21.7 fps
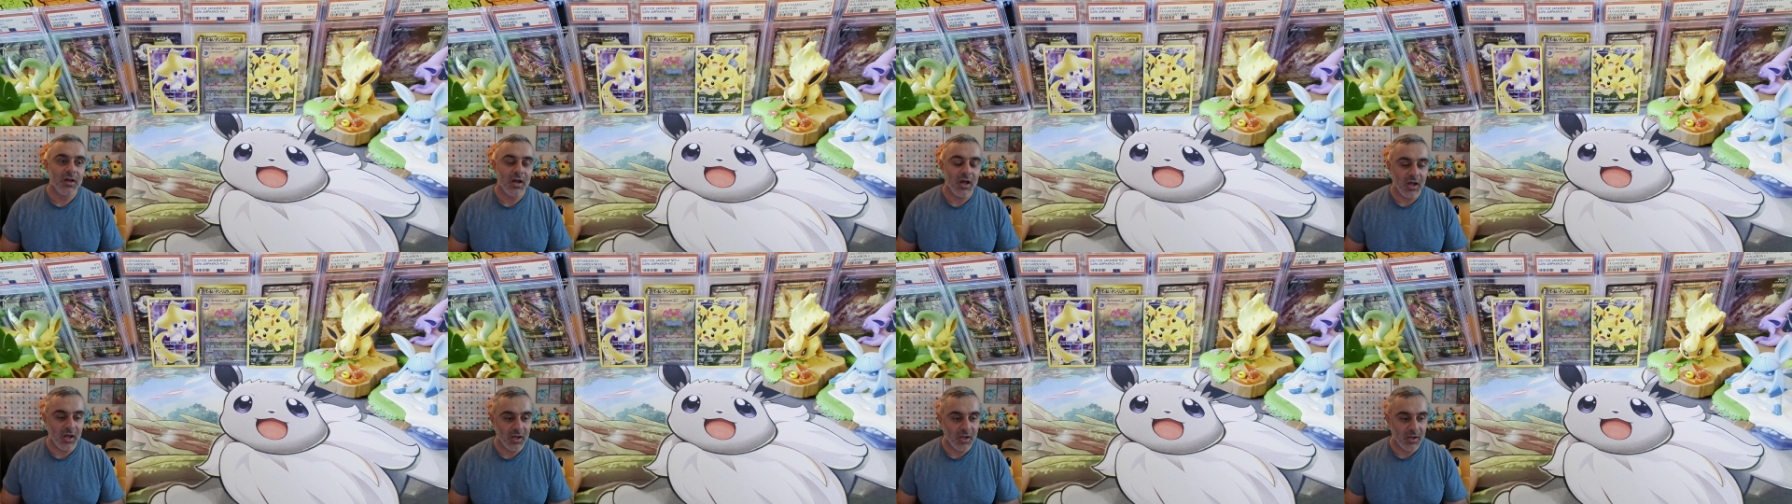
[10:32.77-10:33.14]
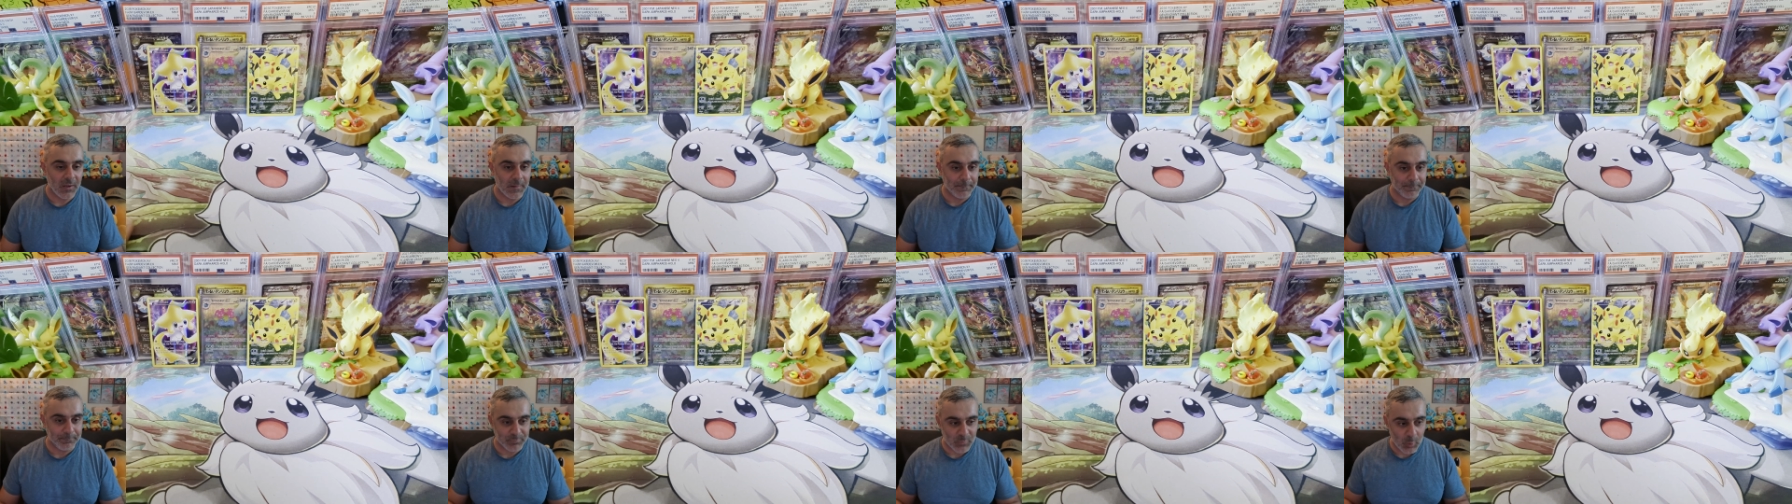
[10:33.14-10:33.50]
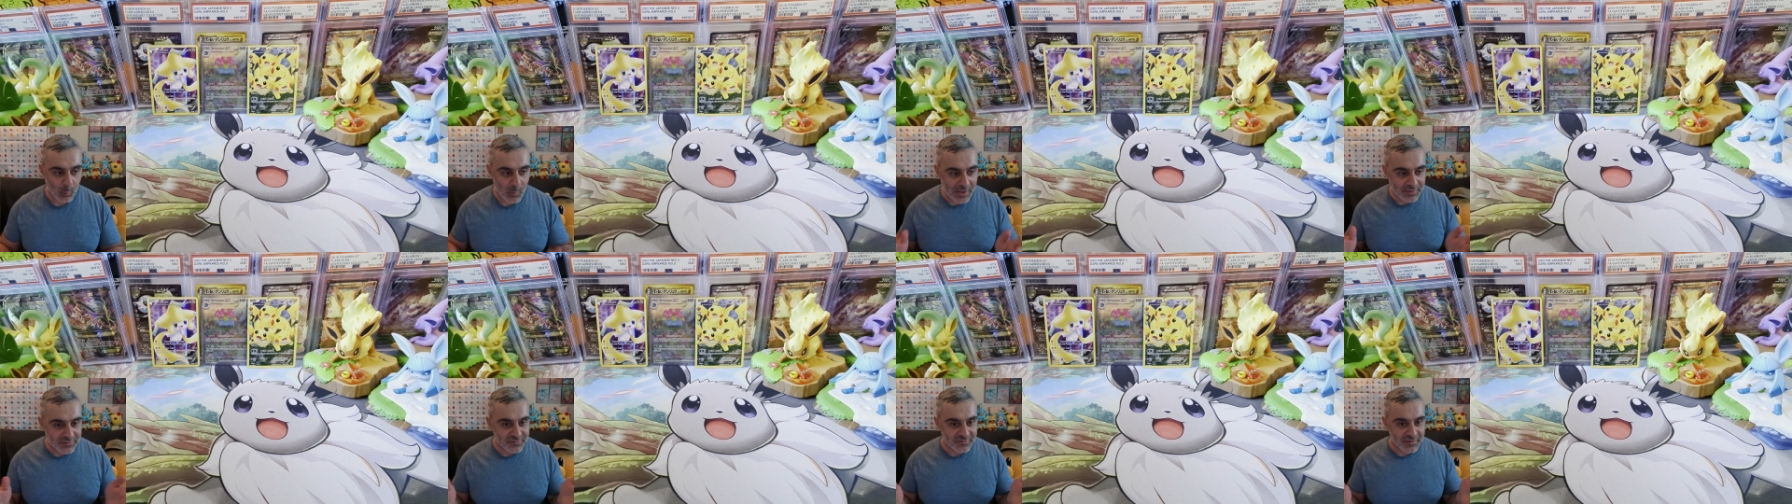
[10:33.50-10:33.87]
Um,
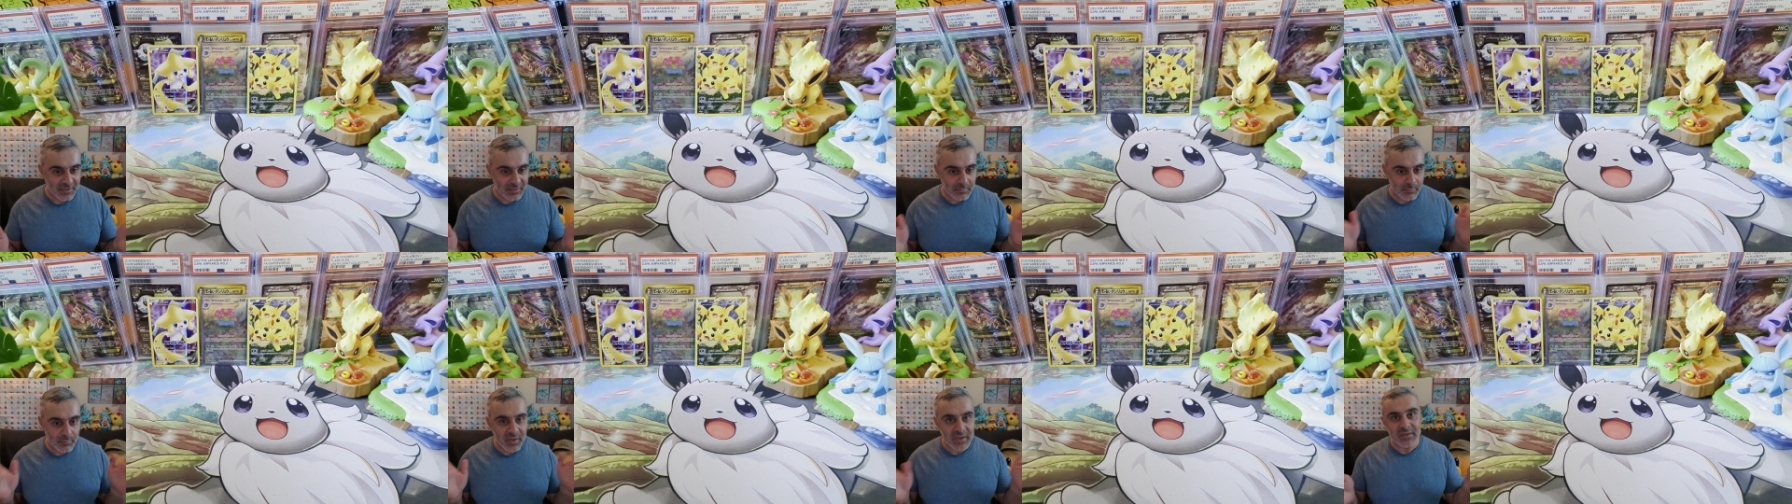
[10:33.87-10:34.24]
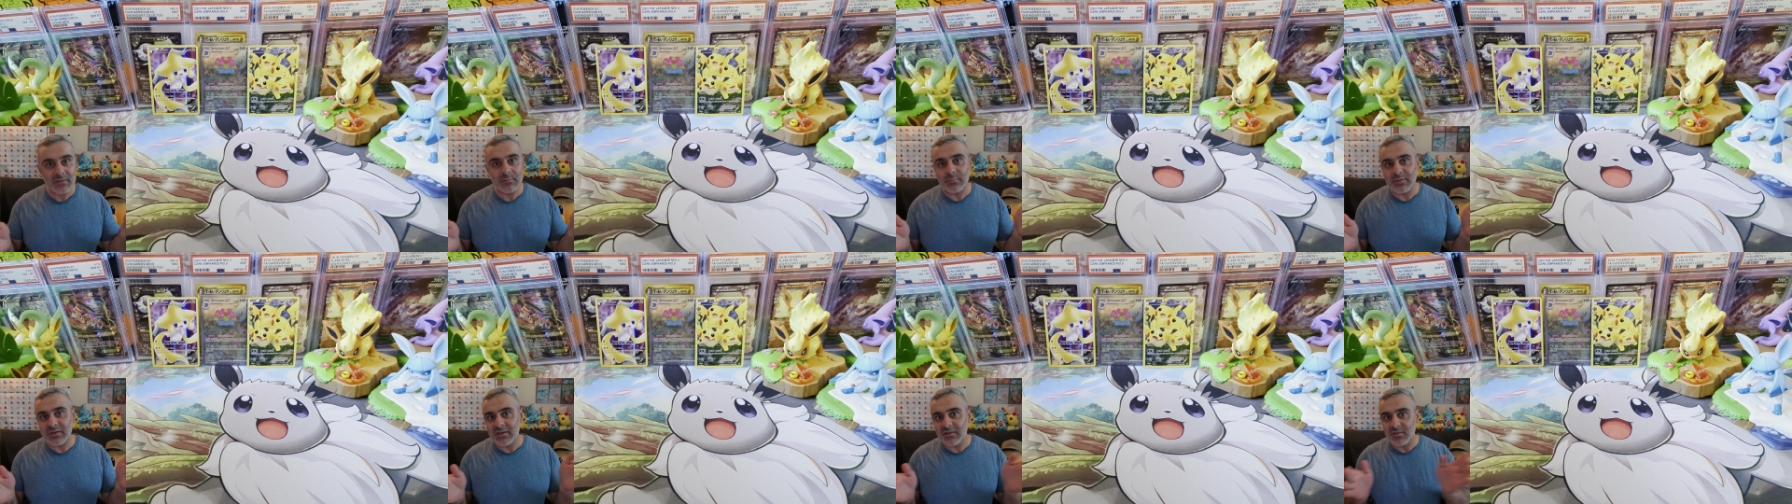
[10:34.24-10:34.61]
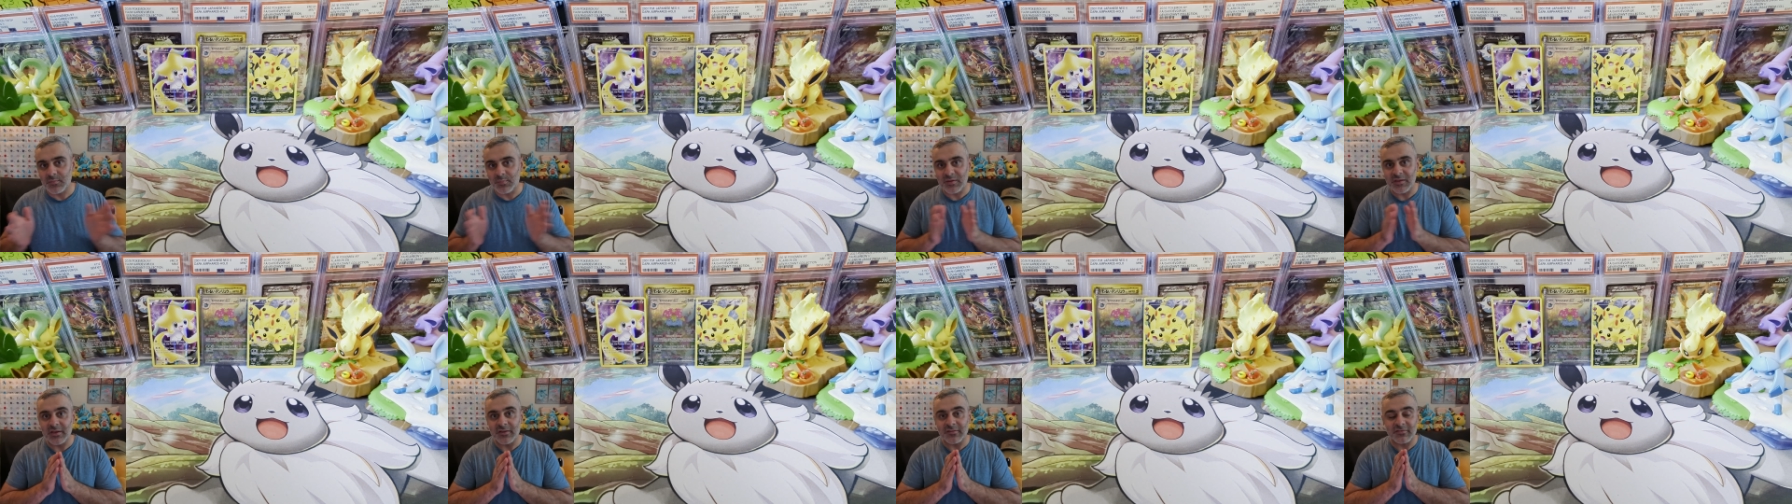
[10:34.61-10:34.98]
Wednesday might be the
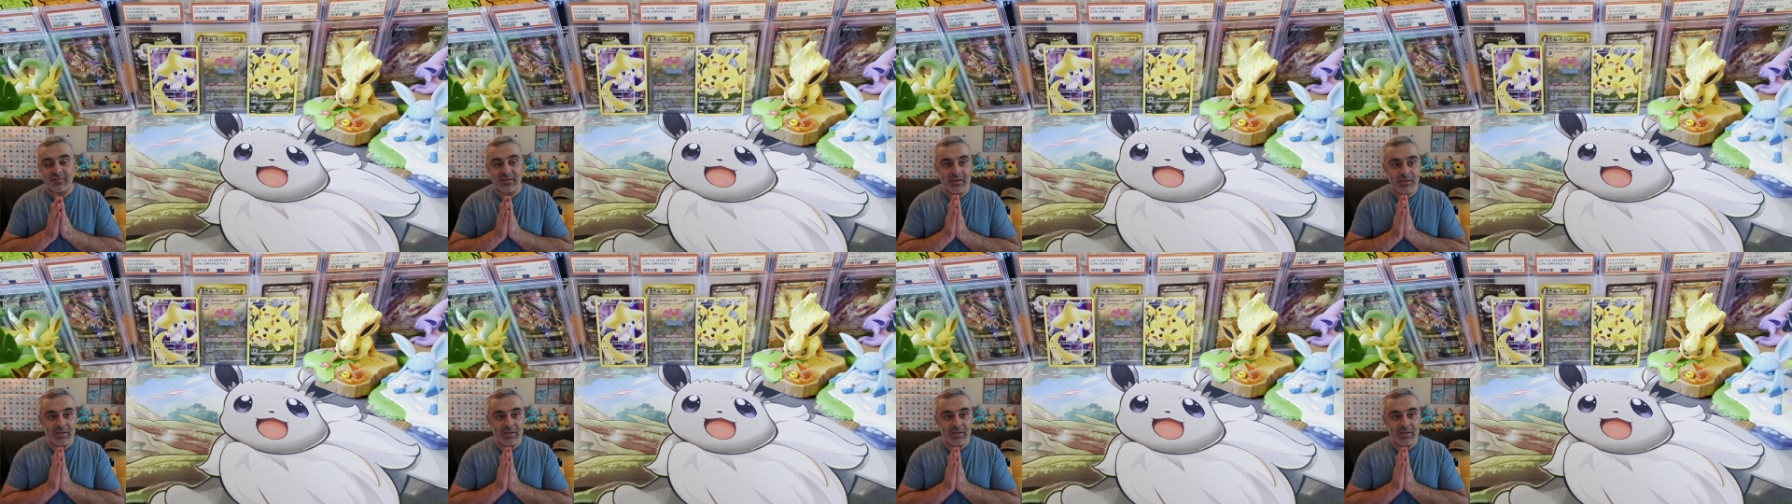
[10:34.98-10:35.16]
P S